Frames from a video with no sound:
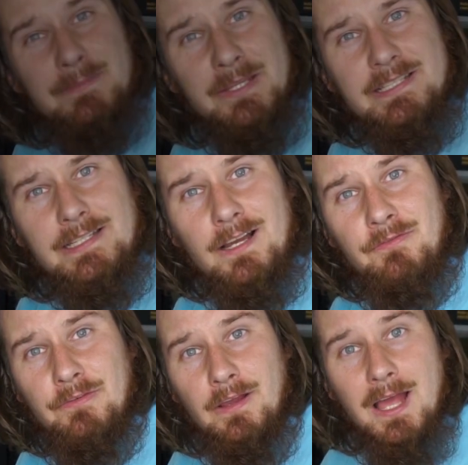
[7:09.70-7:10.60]
some of this
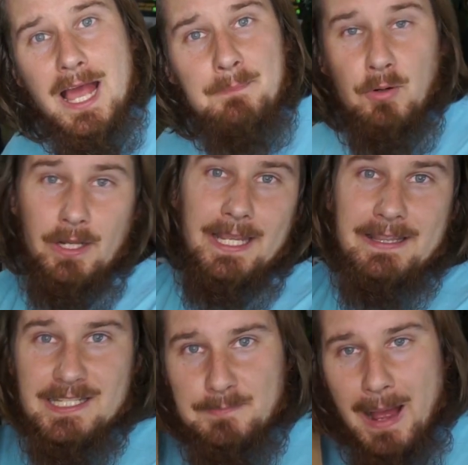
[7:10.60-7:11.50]
stuff, put it
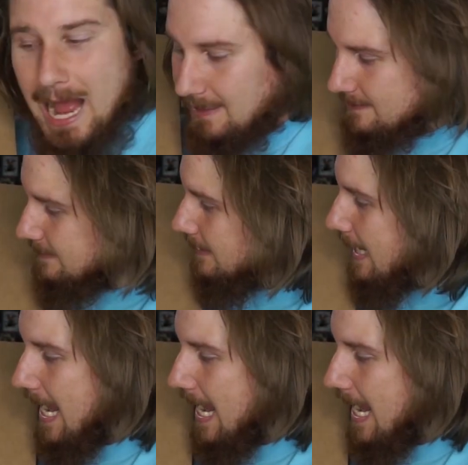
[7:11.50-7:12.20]
in this box,